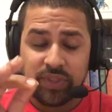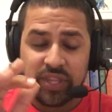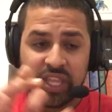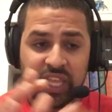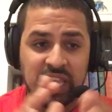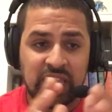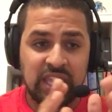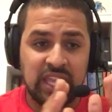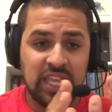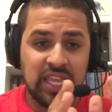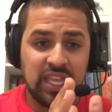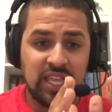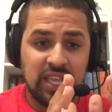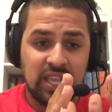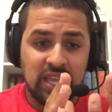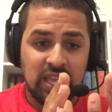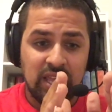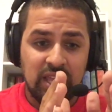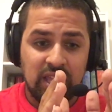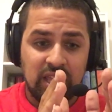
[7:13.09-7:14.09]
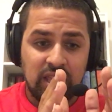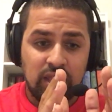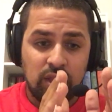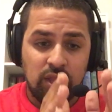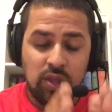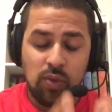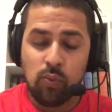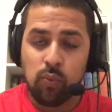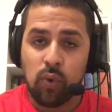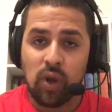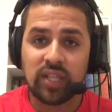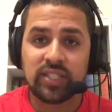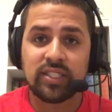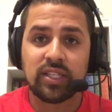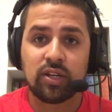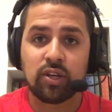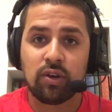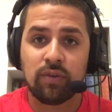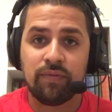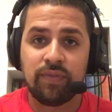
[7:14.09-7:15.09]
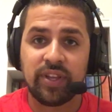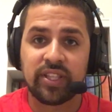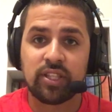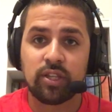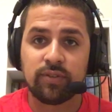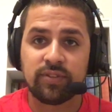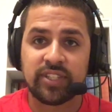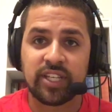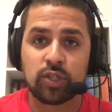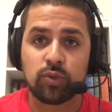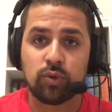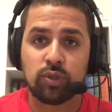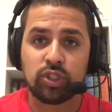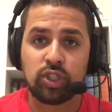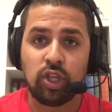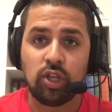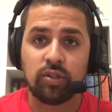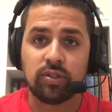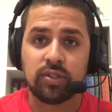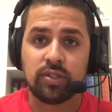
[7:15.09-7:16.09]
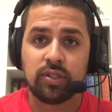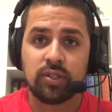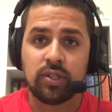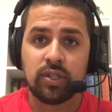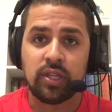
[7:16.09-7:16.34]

He he wasn't convicted of sexual assault